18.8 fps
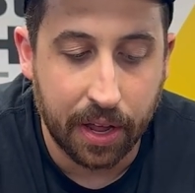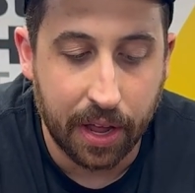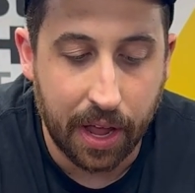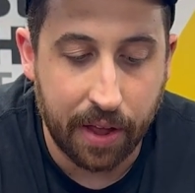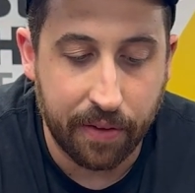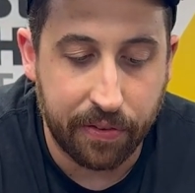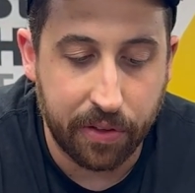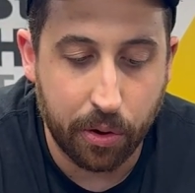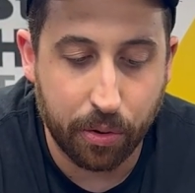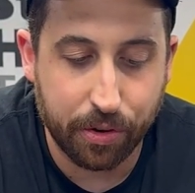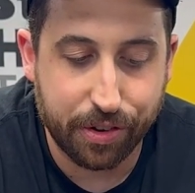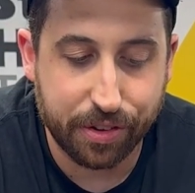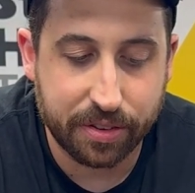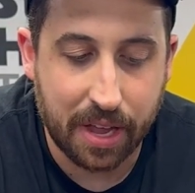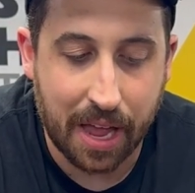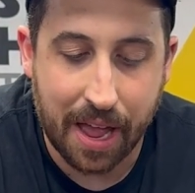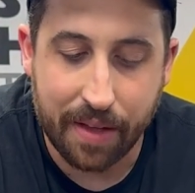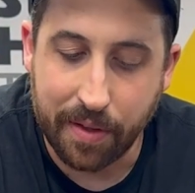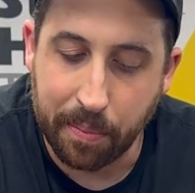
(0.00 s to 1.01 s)
if you were just
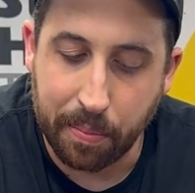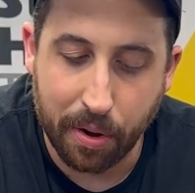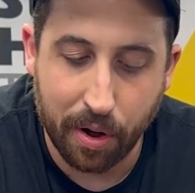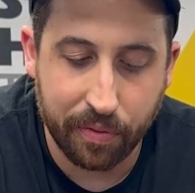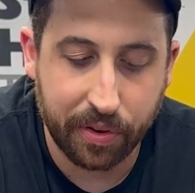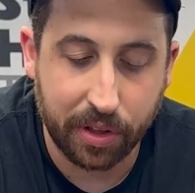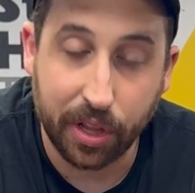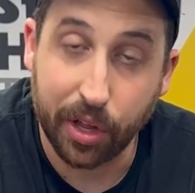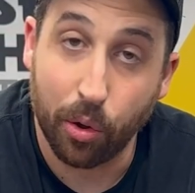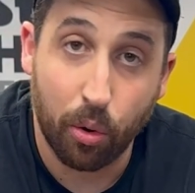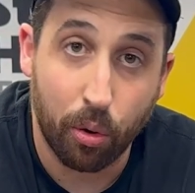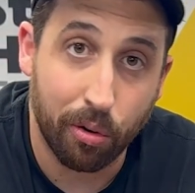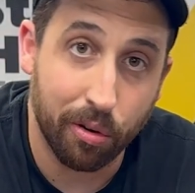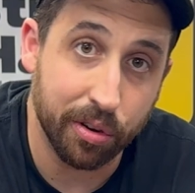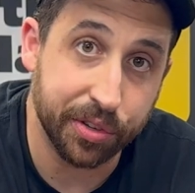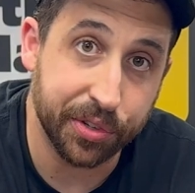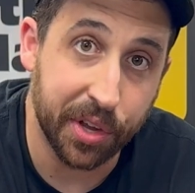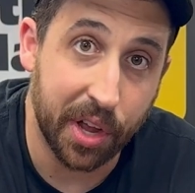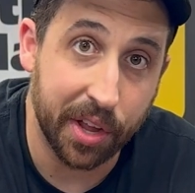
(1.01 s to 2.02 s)
to have a perfectly
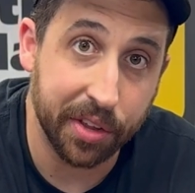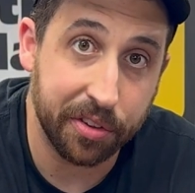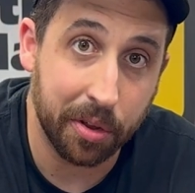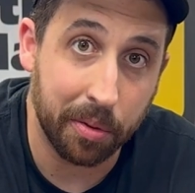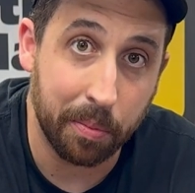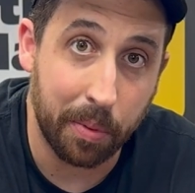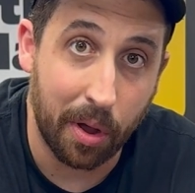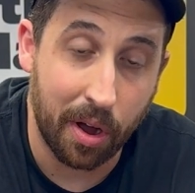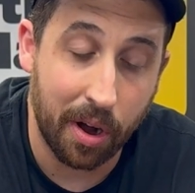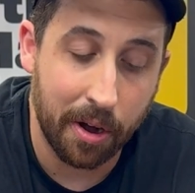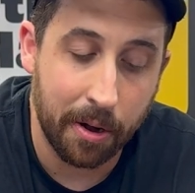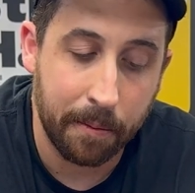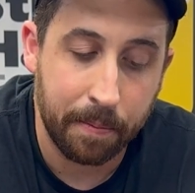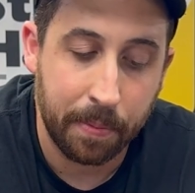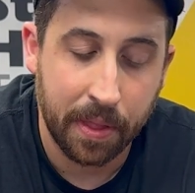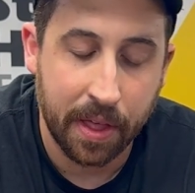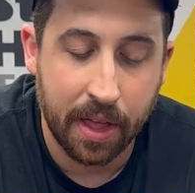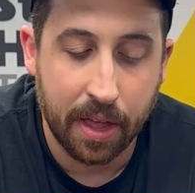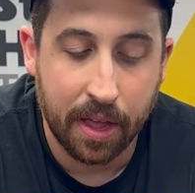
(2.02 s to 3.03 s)
horizontal bar,
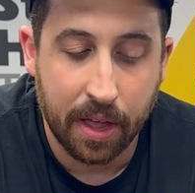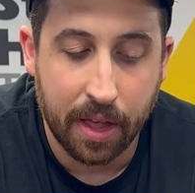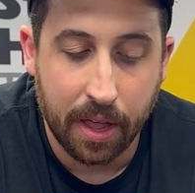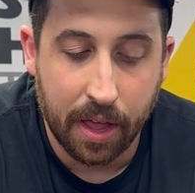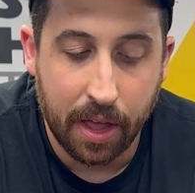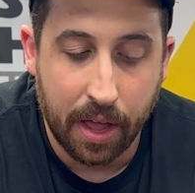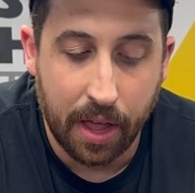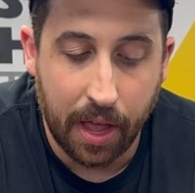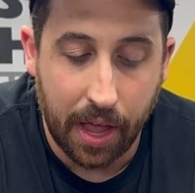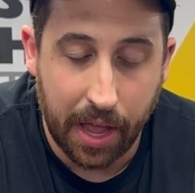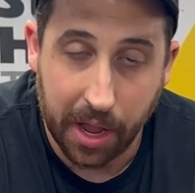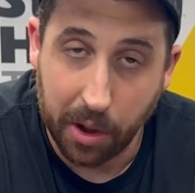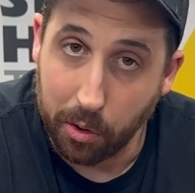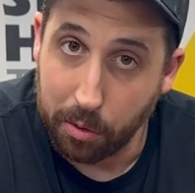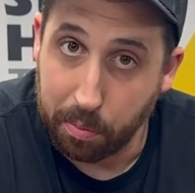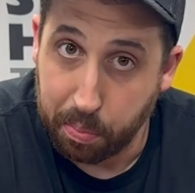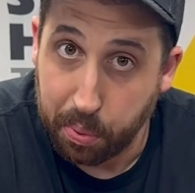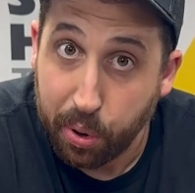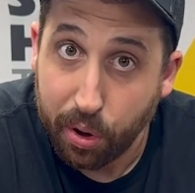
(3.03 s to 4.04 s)
it
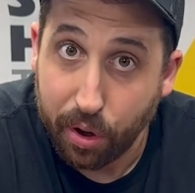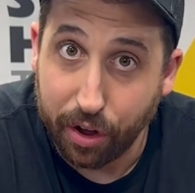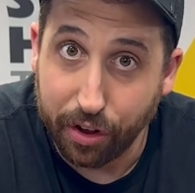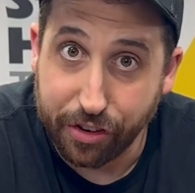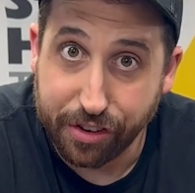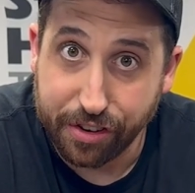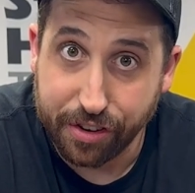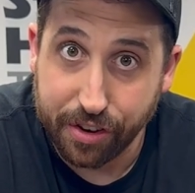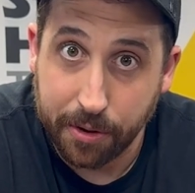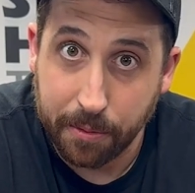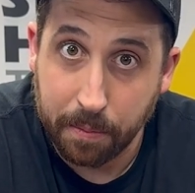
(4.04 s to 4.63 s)
would push,